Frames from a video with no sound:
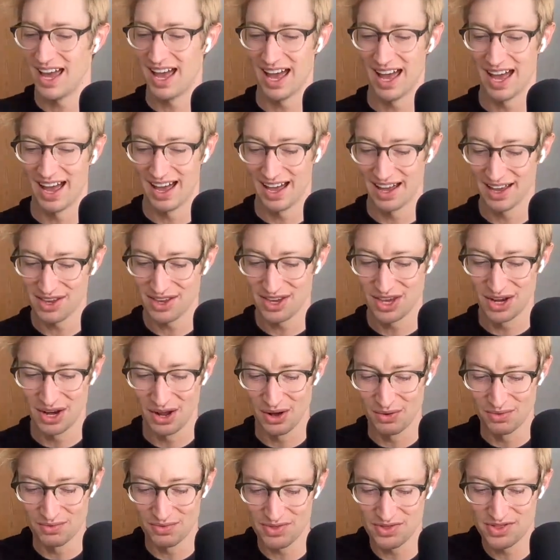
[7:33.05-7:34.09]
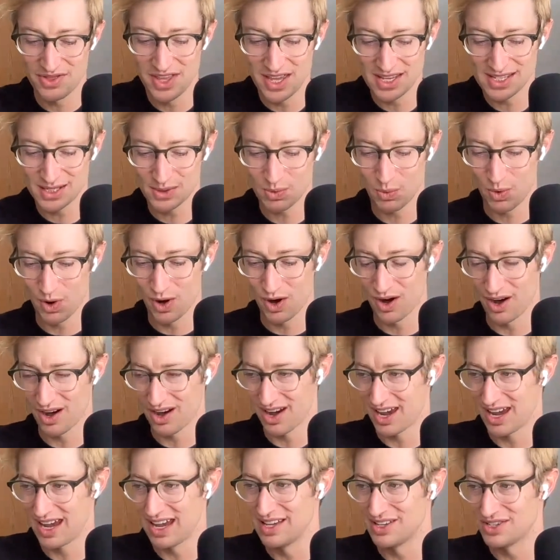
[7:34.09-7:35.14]
uh you know this
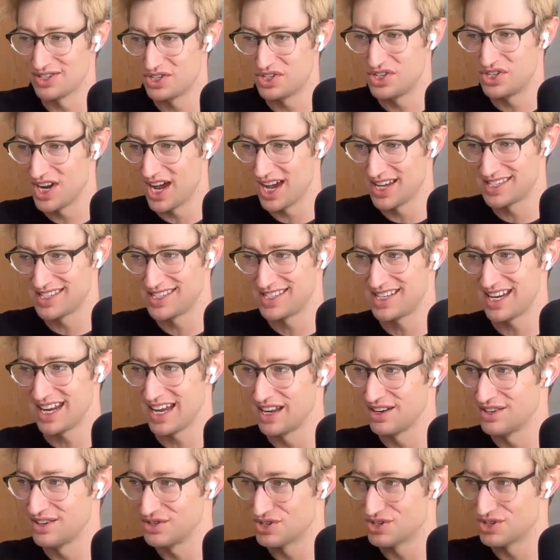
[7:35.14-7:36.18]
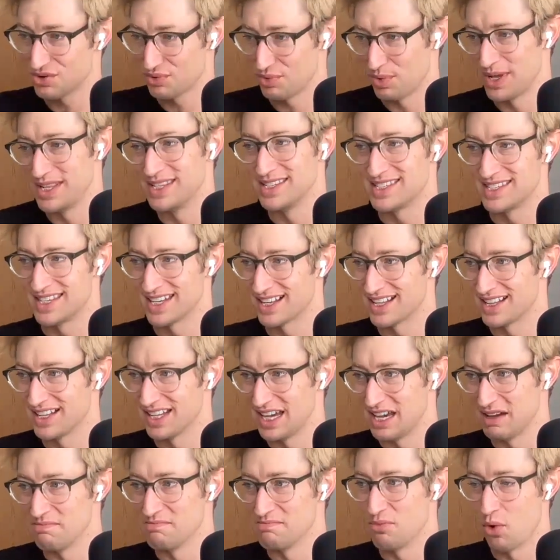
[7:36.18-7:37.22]
work is just
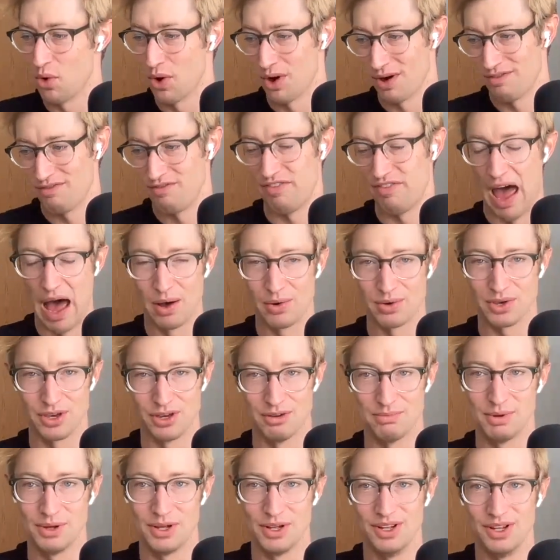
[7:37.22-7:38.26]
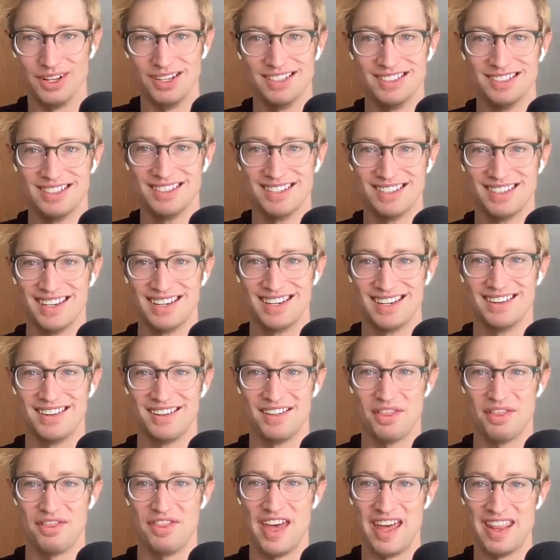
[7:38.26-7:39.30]
intrinsically more valuable
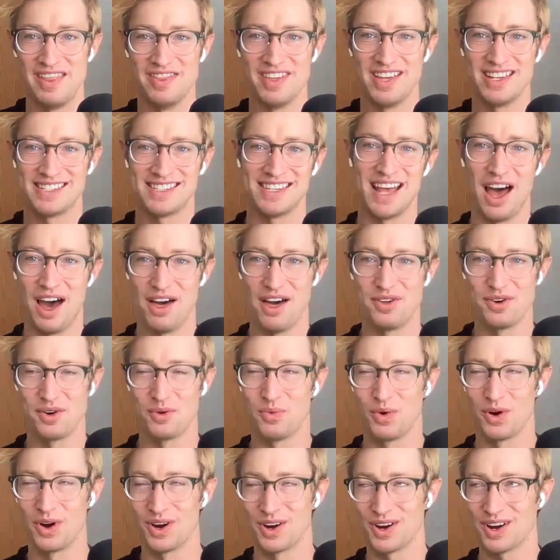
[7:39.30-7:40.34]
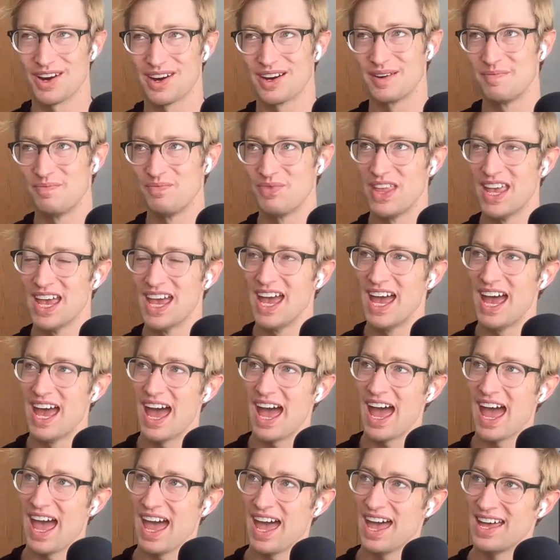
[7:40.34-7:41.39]
mm-hmm. than this other work.
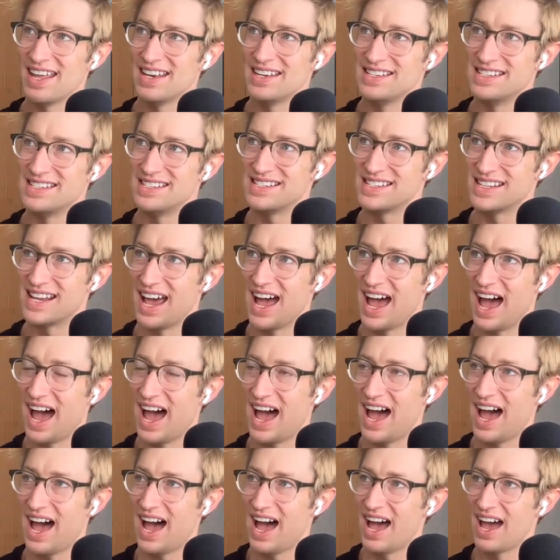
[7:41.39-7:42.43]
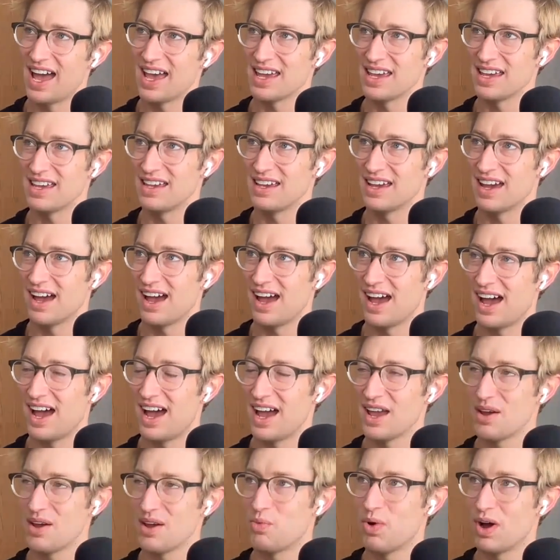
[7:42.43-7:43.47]
And I,
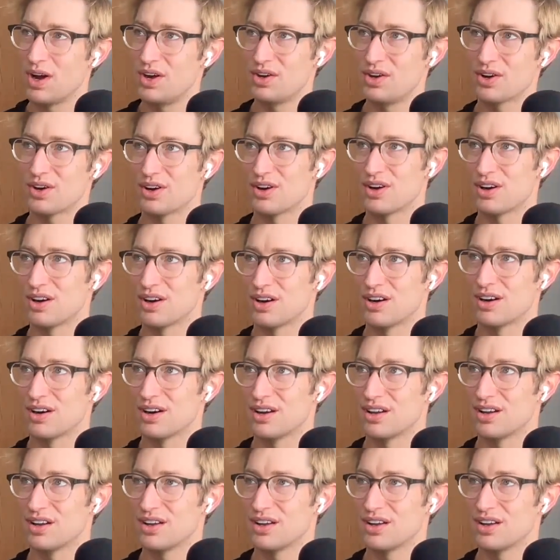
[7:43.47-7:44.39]
I wonder,